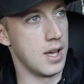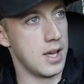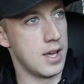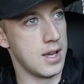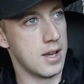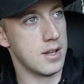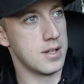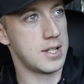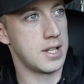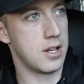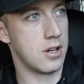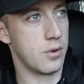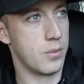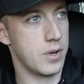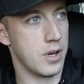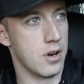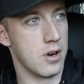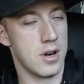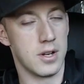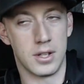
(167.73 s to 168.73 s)
And here
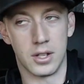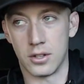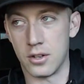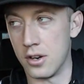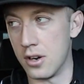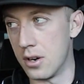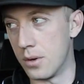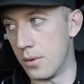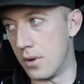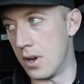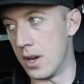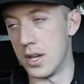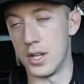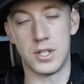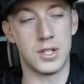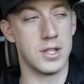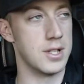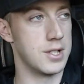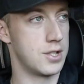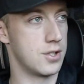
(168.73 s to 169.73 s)
we are at the car
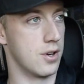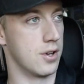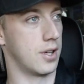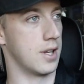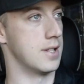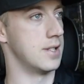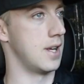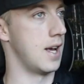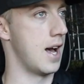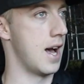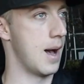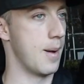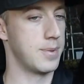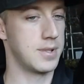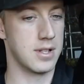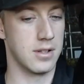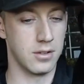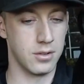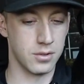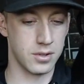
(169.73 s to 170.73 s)
wash. This truck is
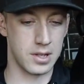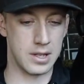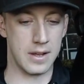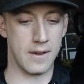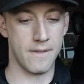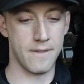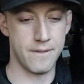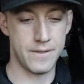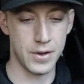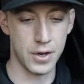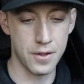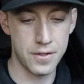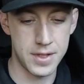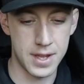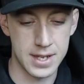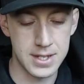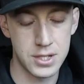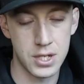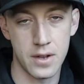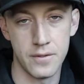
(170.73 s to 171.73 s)
absolutely filthy.
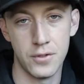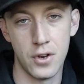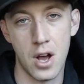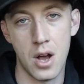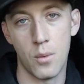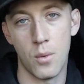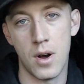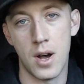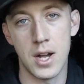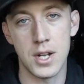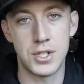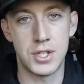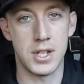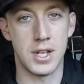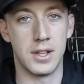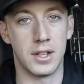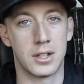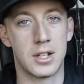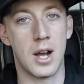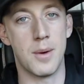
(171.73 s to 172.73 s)
I still have not washed it
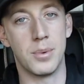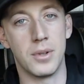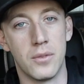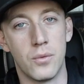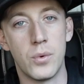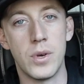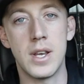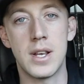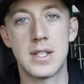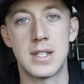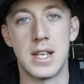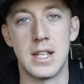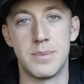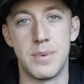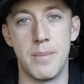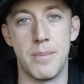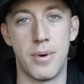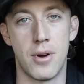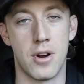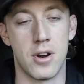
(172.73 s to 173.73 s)
in the couple of weeks it's
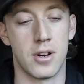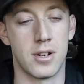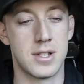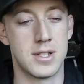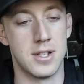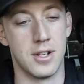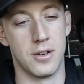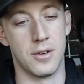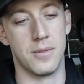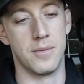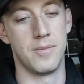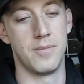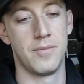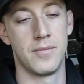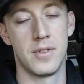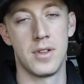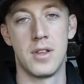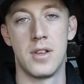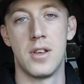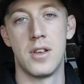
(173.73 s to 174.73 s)
been parked, so
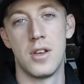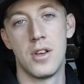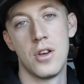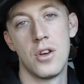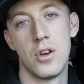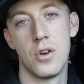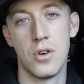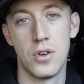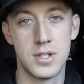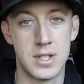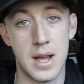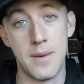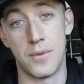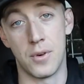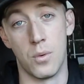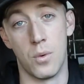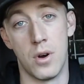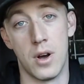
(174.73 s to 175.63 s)
it's time for a